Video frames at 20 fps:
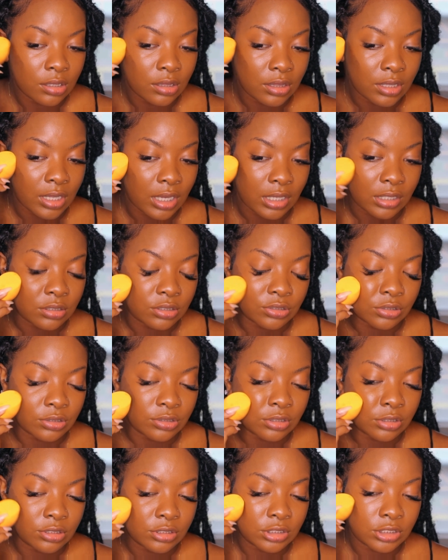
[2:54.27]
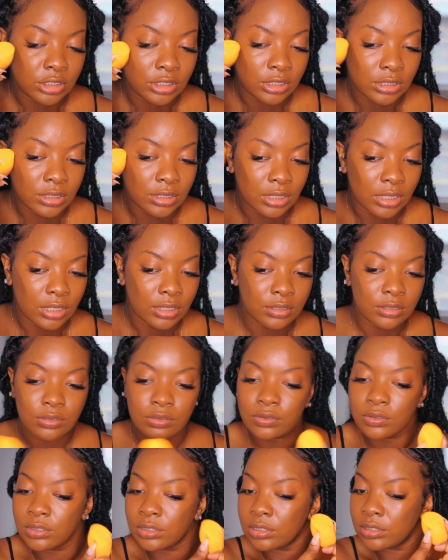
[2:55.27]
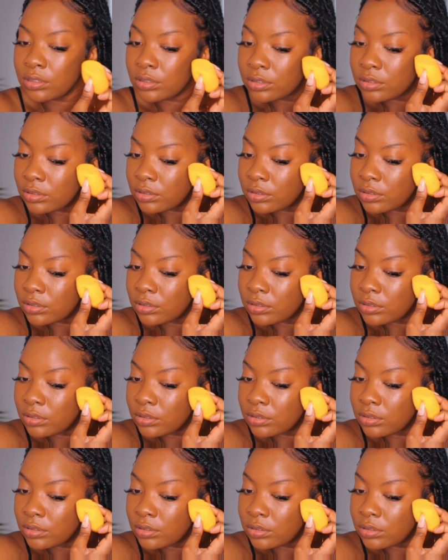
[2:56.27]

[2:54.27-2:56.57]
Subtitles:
natural cheek contour.